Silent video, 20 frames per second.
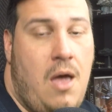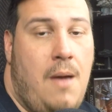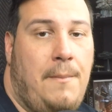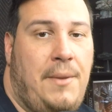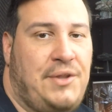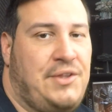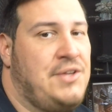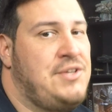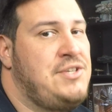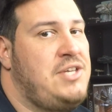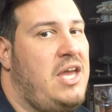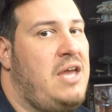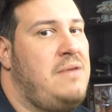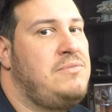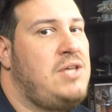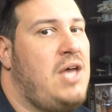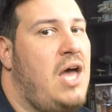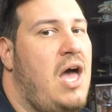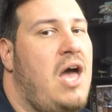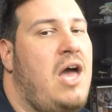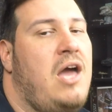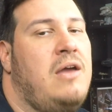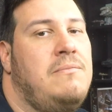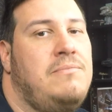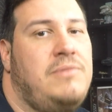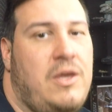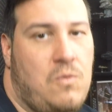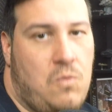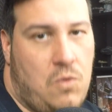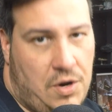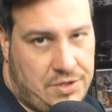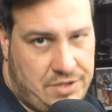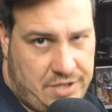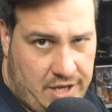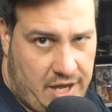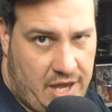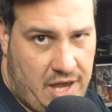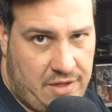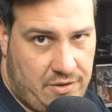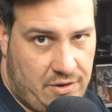but at the same time, they worked
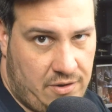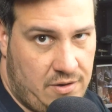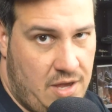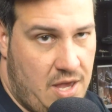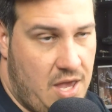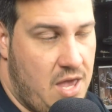together.